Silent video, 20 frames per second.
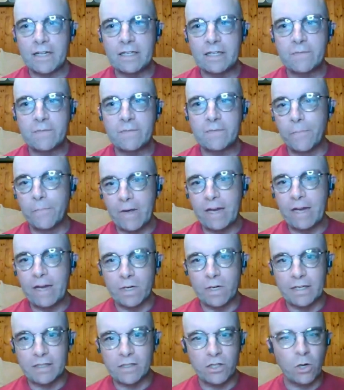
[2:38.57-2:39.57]
is for
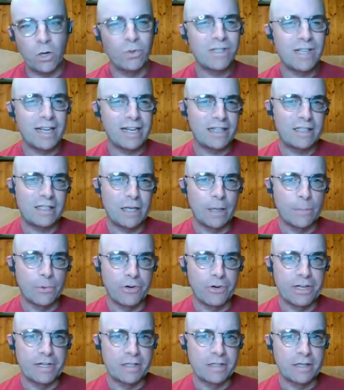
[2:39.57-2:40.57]
anyone who doesn't know, it's like a
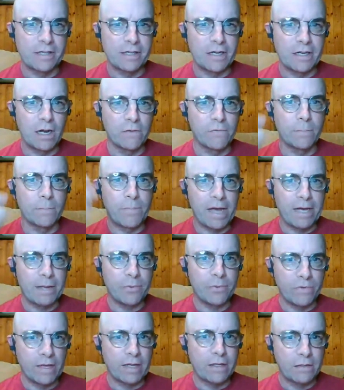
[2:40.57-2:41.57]
summary, isn't it, of a
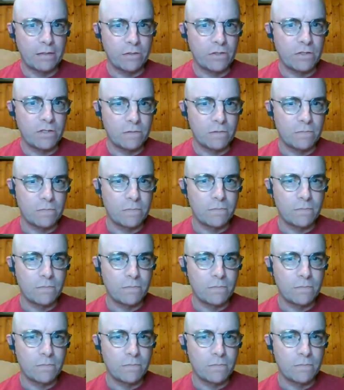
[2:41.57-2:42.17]
paper? That Correct.